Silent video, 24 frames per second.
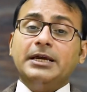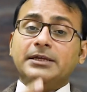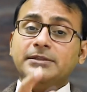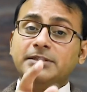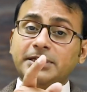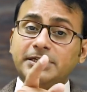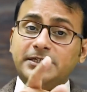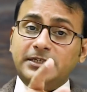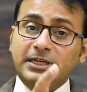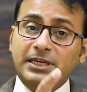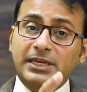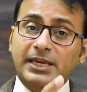
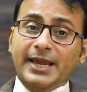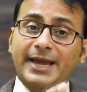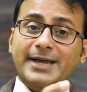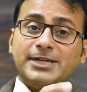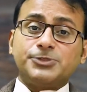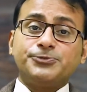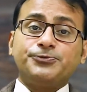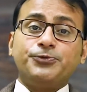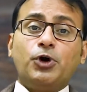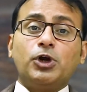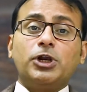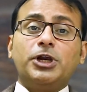The tea
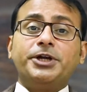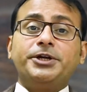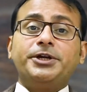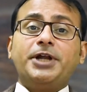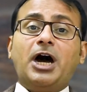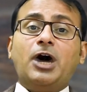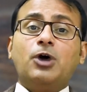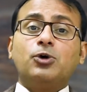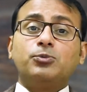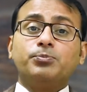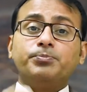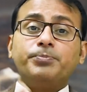has fallen
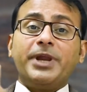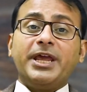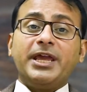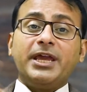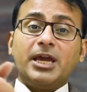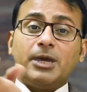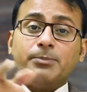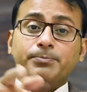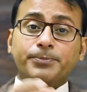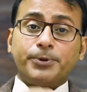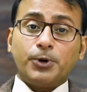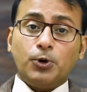down,
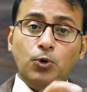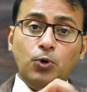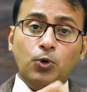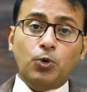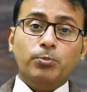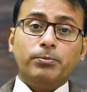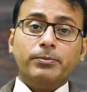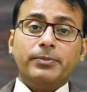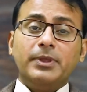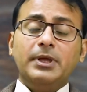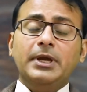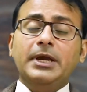bring a
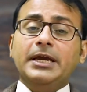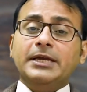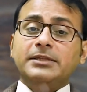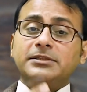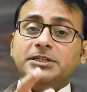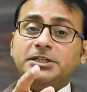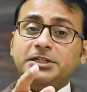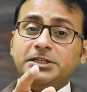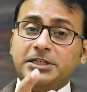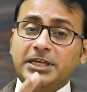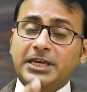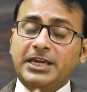broom.
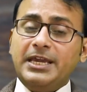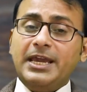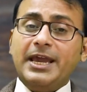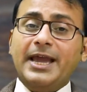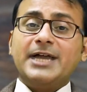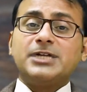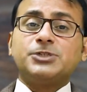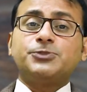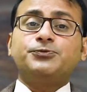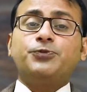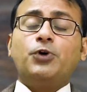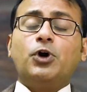The tea
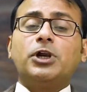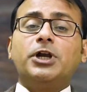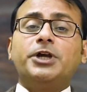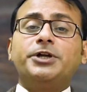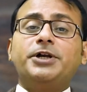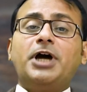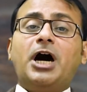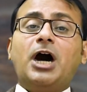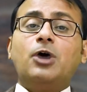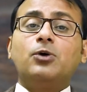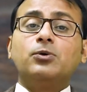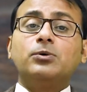has fallen
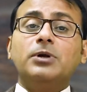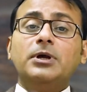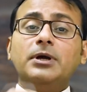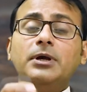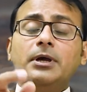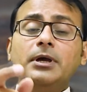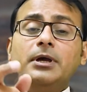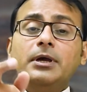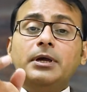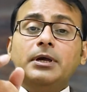down,